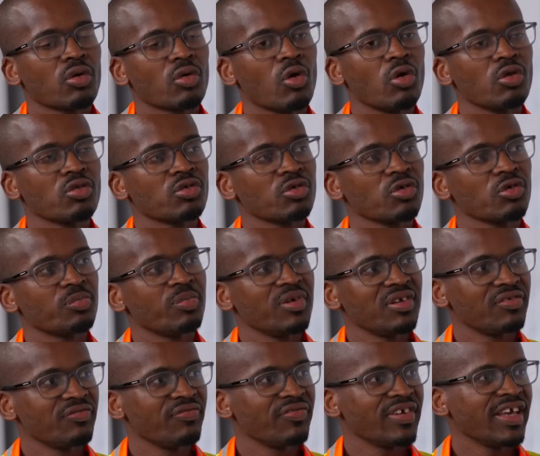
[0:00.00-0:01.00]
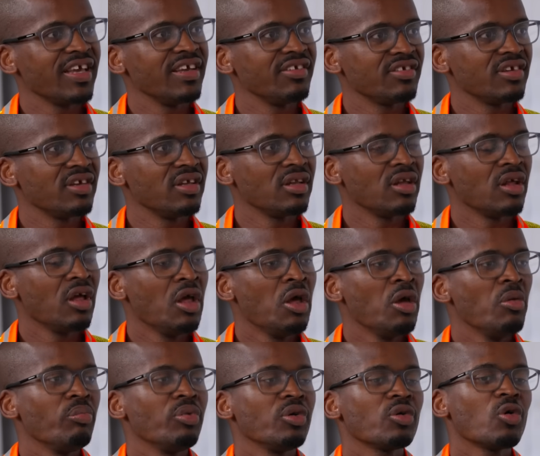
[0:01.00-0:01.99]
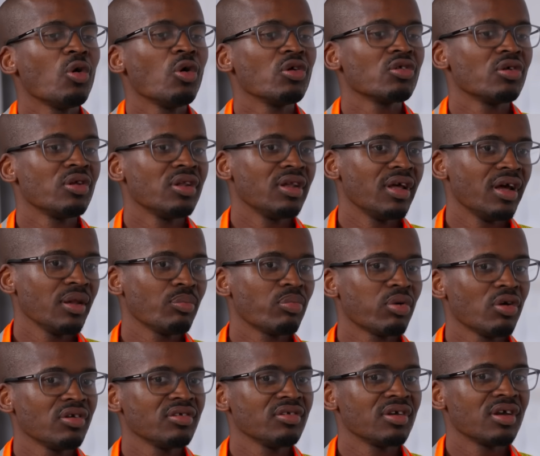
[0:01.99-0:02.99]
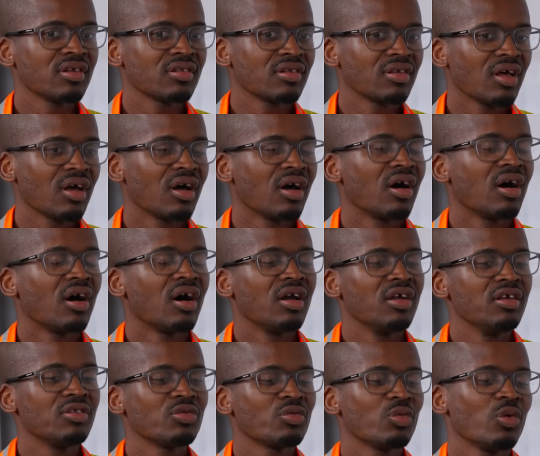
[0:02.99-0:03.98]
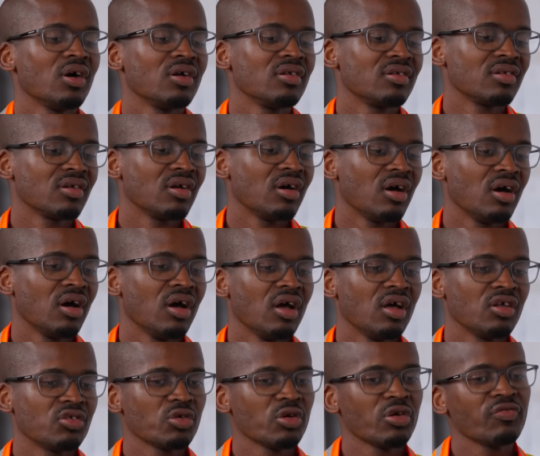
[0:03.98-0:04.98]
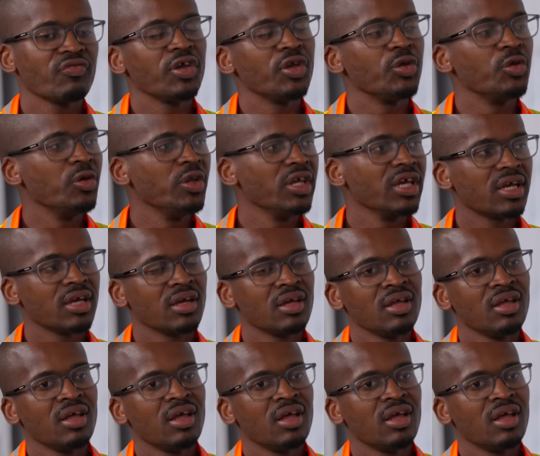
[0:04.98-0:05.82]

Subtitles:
cultural specification, because on that project, it was a sort of a unique